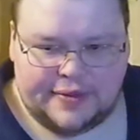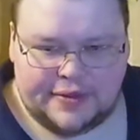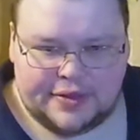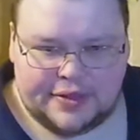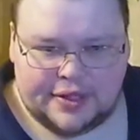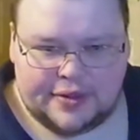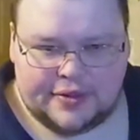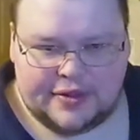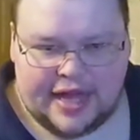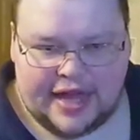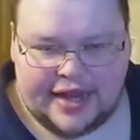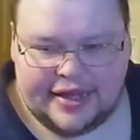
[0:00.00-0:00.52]

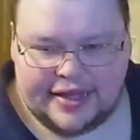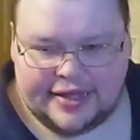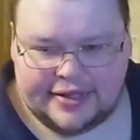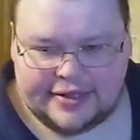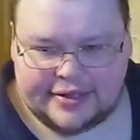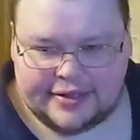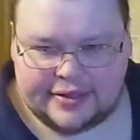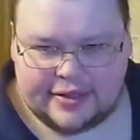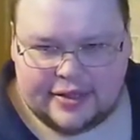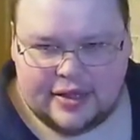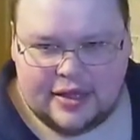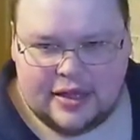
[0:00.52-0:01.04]
So that
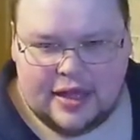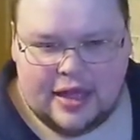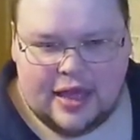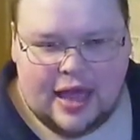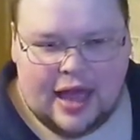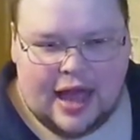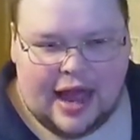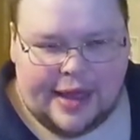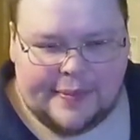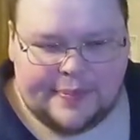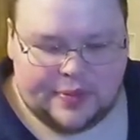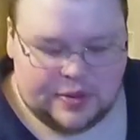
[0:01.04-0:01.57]
is,
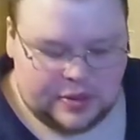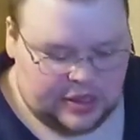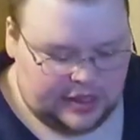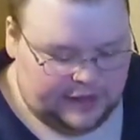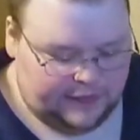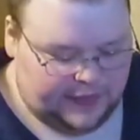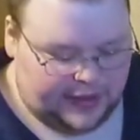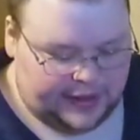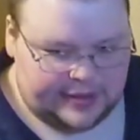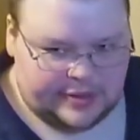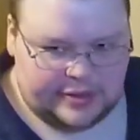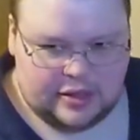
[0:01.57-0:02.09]
I believe
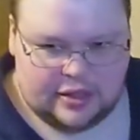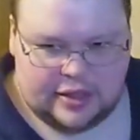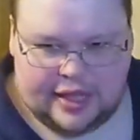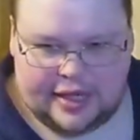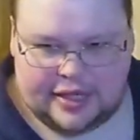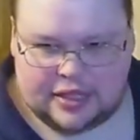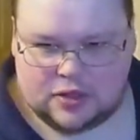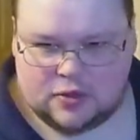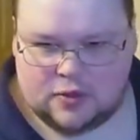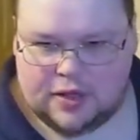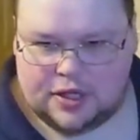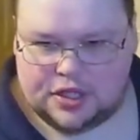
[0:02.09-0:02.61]
that's the
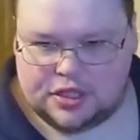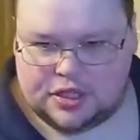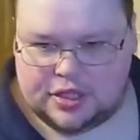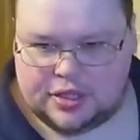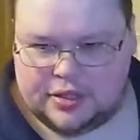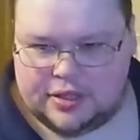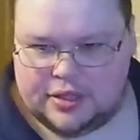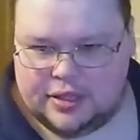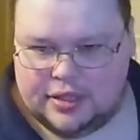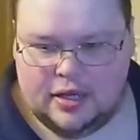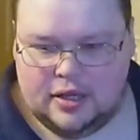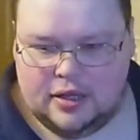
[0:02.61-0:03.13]
last question.
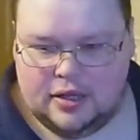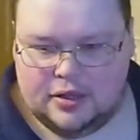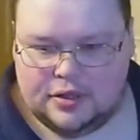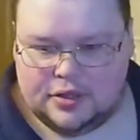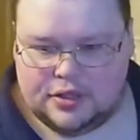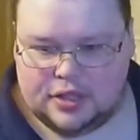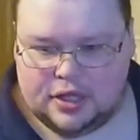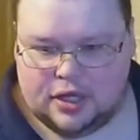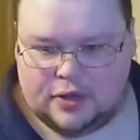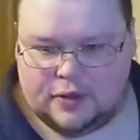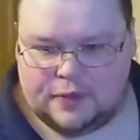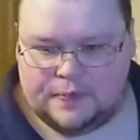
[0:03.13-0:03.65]

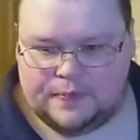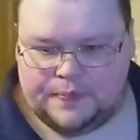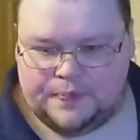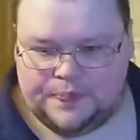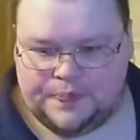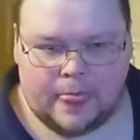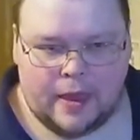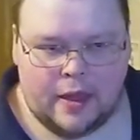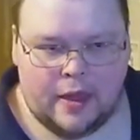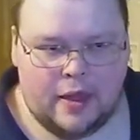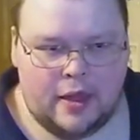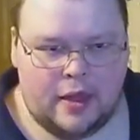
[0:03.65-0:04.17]
So.
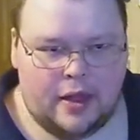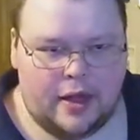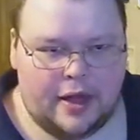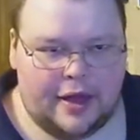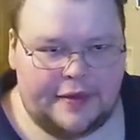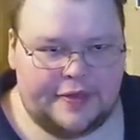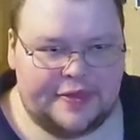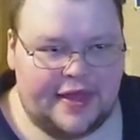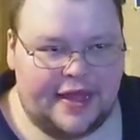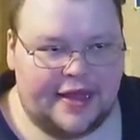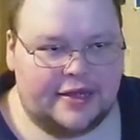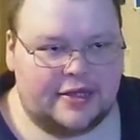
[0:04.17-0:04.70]
Uh,
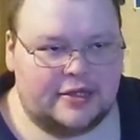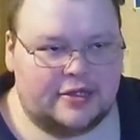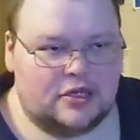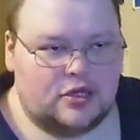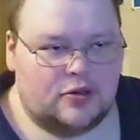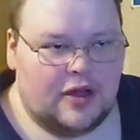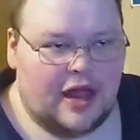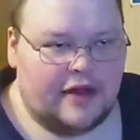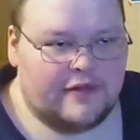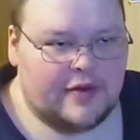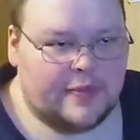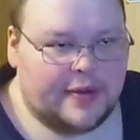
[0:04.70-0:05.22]
thanks to
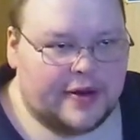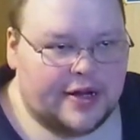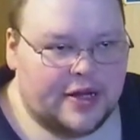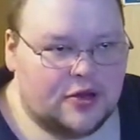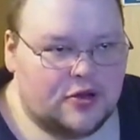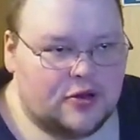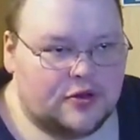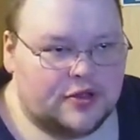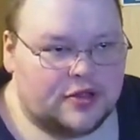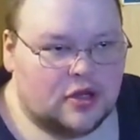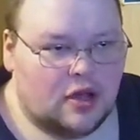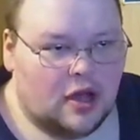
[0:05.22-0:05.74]
everybody
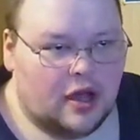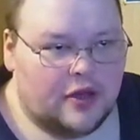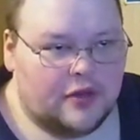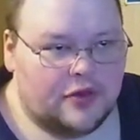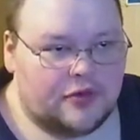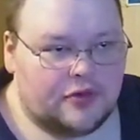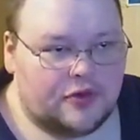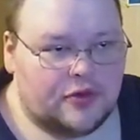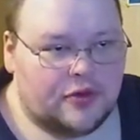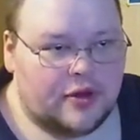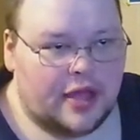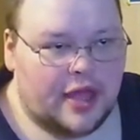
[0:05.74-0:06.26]
who has gone
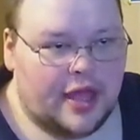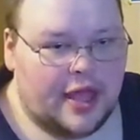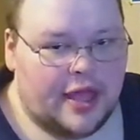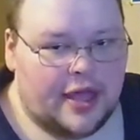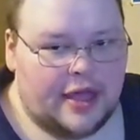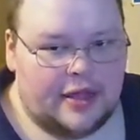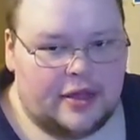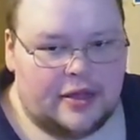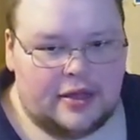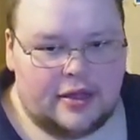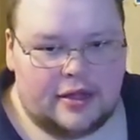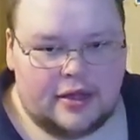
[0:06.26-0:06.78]
through
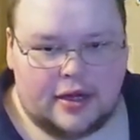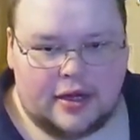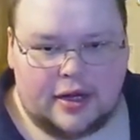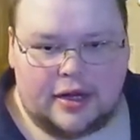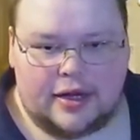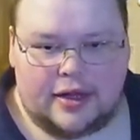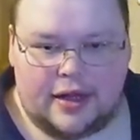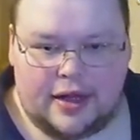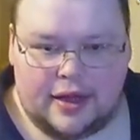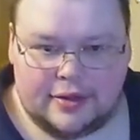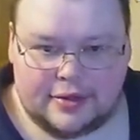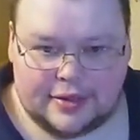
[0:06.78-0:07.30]
and uh,
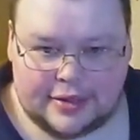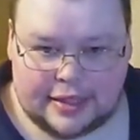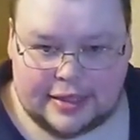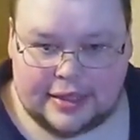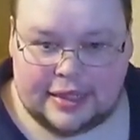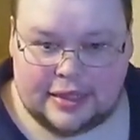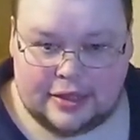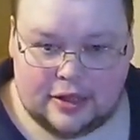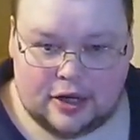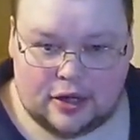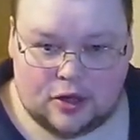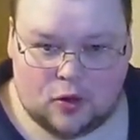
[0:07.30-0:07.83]
sent
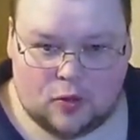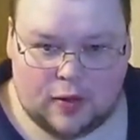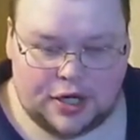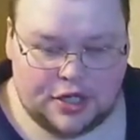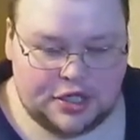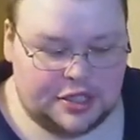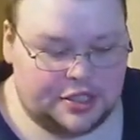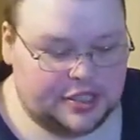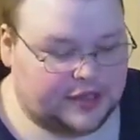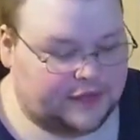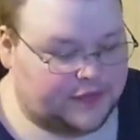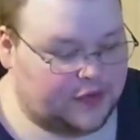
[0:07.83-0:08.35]
in their
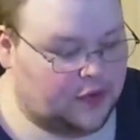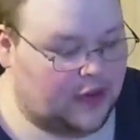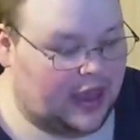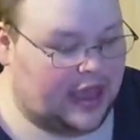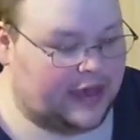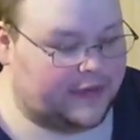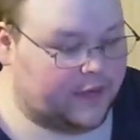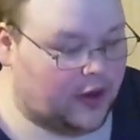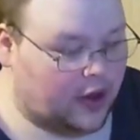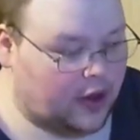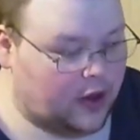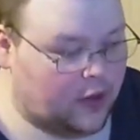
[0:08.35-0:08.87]
questions. If you
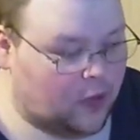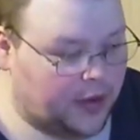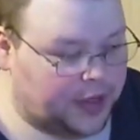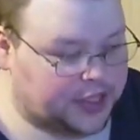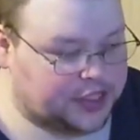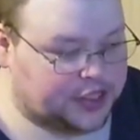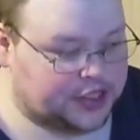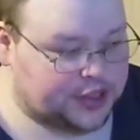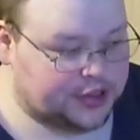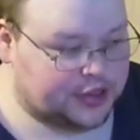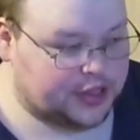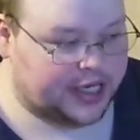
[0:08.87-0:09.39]
have
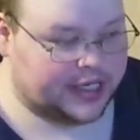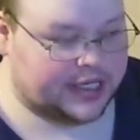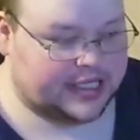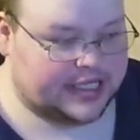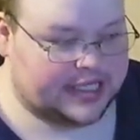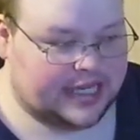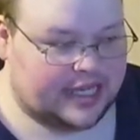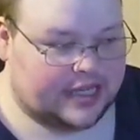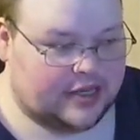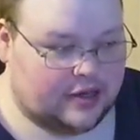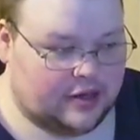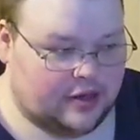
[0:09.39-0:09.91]
questions you'd like to
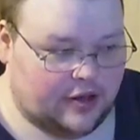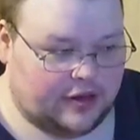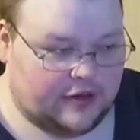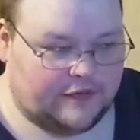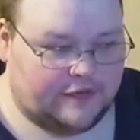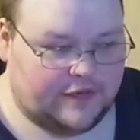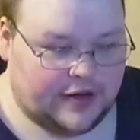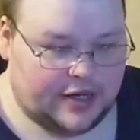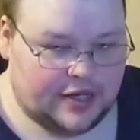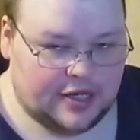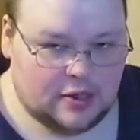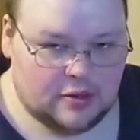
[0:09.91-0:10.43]
see in another
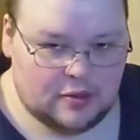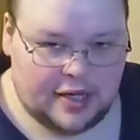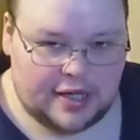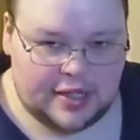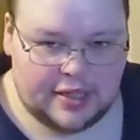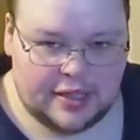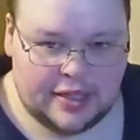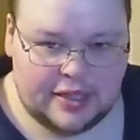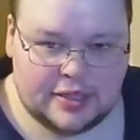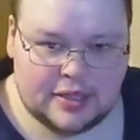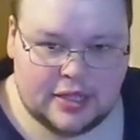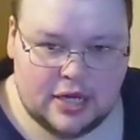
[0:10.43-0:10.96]
video like
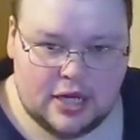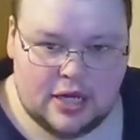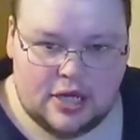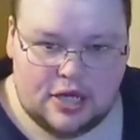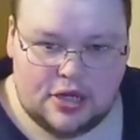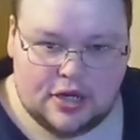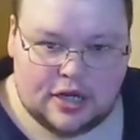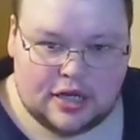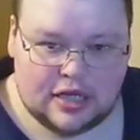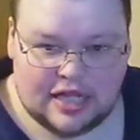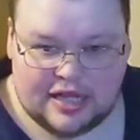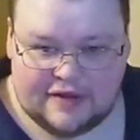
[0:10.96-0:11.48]
this,
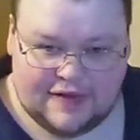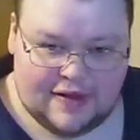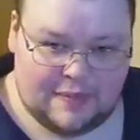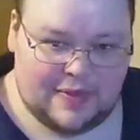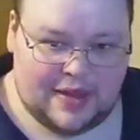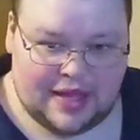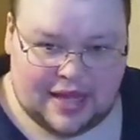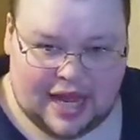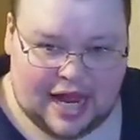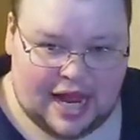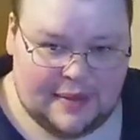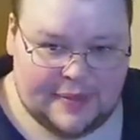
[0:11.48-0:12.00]
you can leave them in
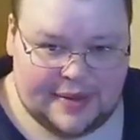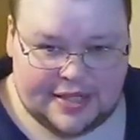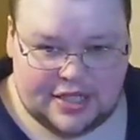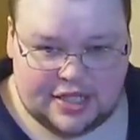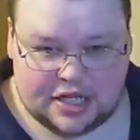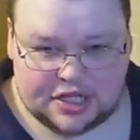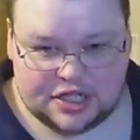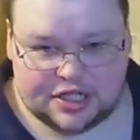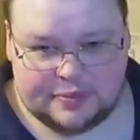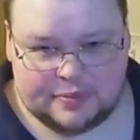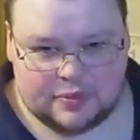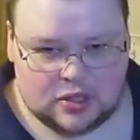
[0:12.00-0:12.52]
the comment
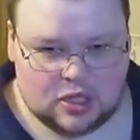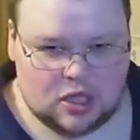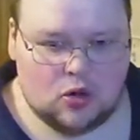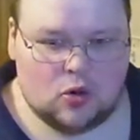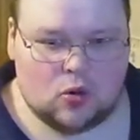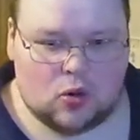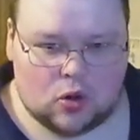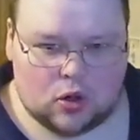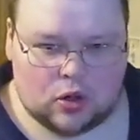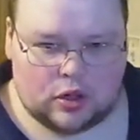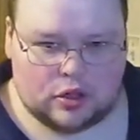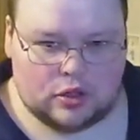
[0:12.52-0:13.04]
section below
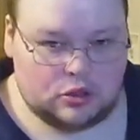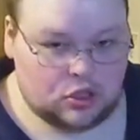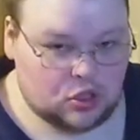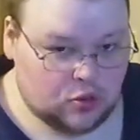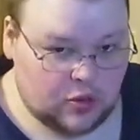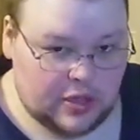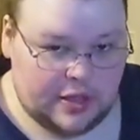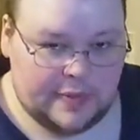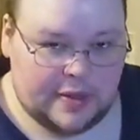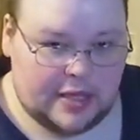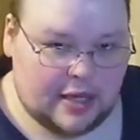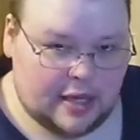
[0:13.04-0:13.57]
or
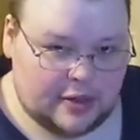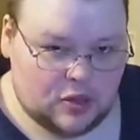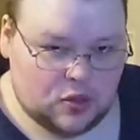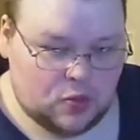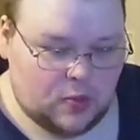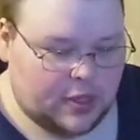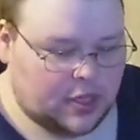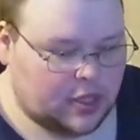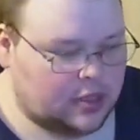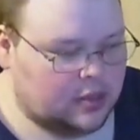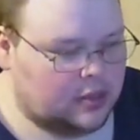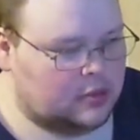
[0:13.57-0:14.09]
tweet me on
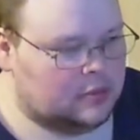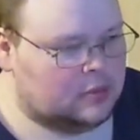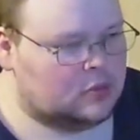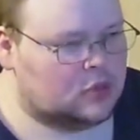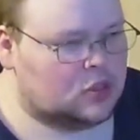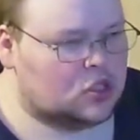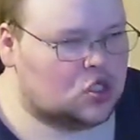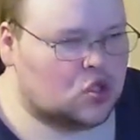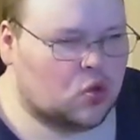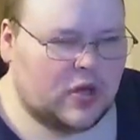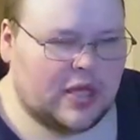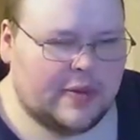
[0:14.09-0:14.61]
Twitter.
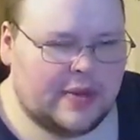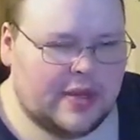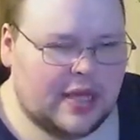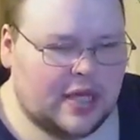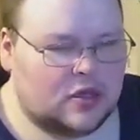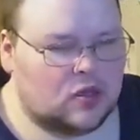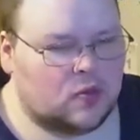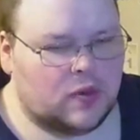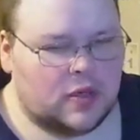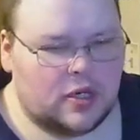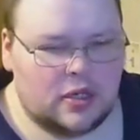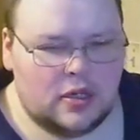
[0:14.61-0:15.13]
Tweet me on
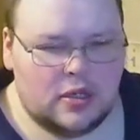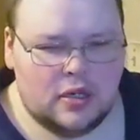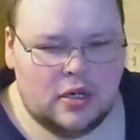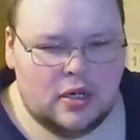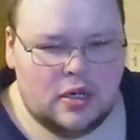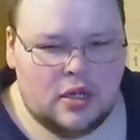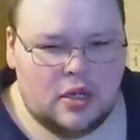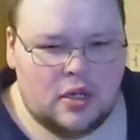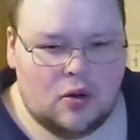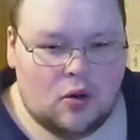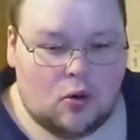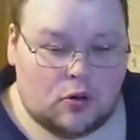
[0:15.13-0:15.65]
Twitter
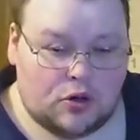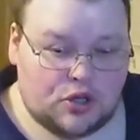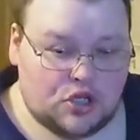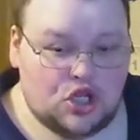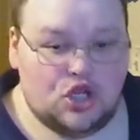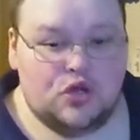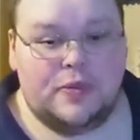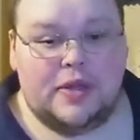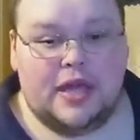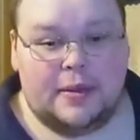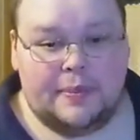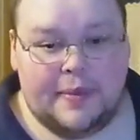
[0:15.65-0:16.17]
or
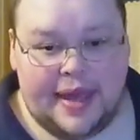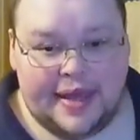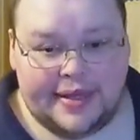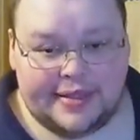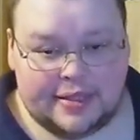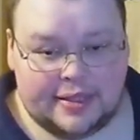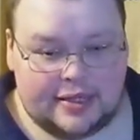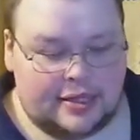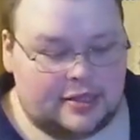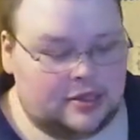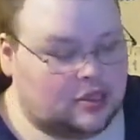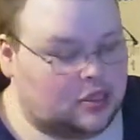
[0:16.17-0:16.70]
toot me on
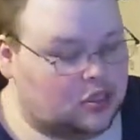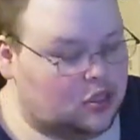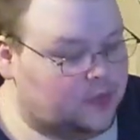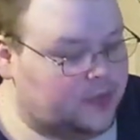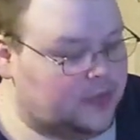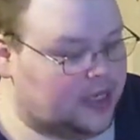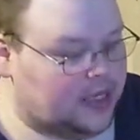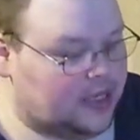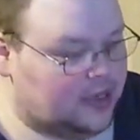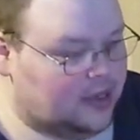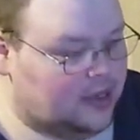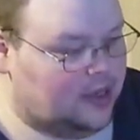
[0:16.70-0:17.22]
Mastodon. Toot
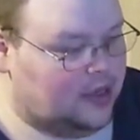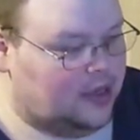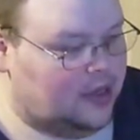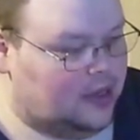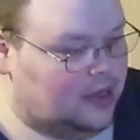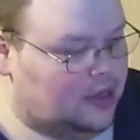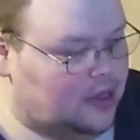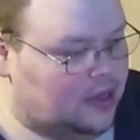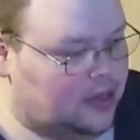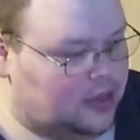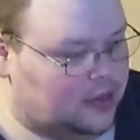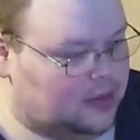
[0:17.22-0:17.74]
me.
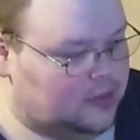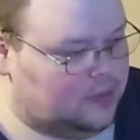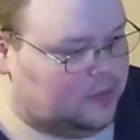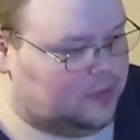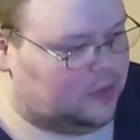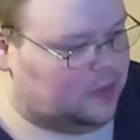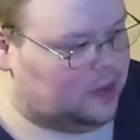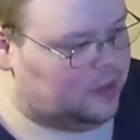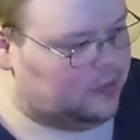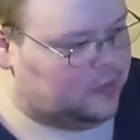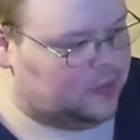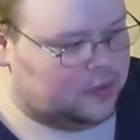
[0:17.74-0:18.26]
Uh,
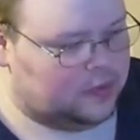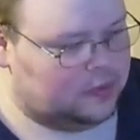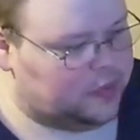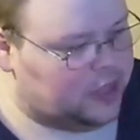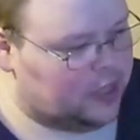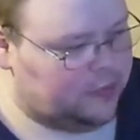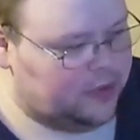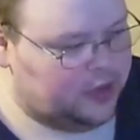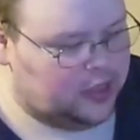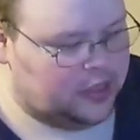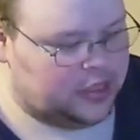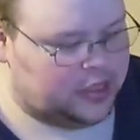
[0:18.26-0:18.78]
can
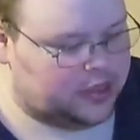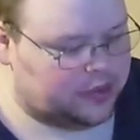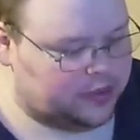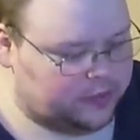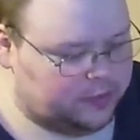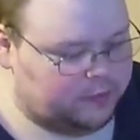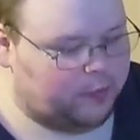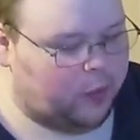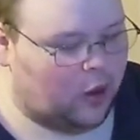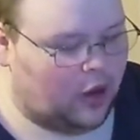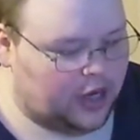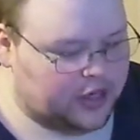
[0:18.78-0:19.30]
we just
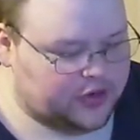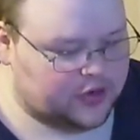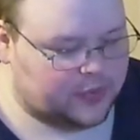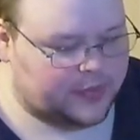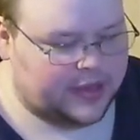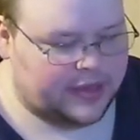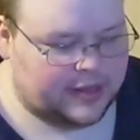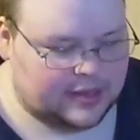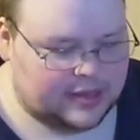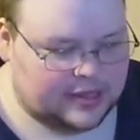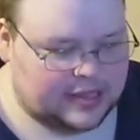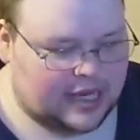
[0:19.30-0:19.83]
pause for a
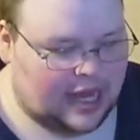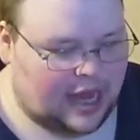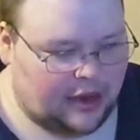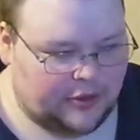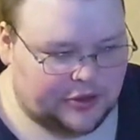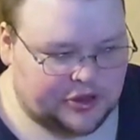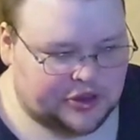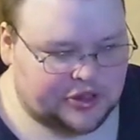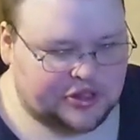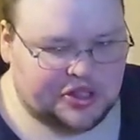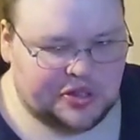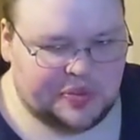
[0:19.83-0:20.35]
minute and say how
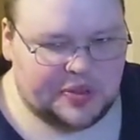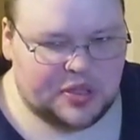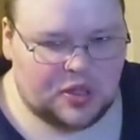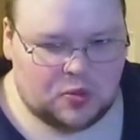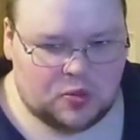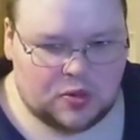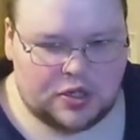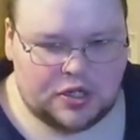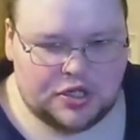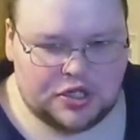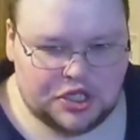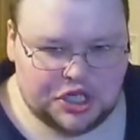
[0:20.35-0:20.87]
stupid the
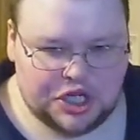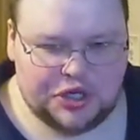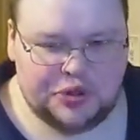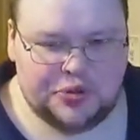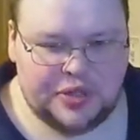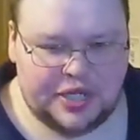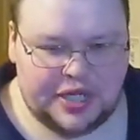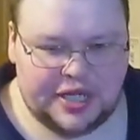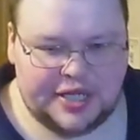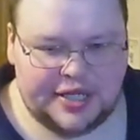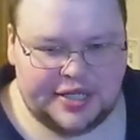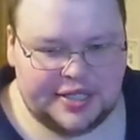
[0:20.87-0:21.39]
word toot
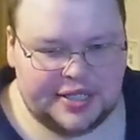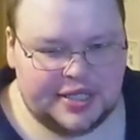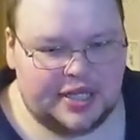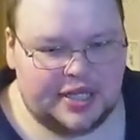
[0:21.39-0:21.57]
is?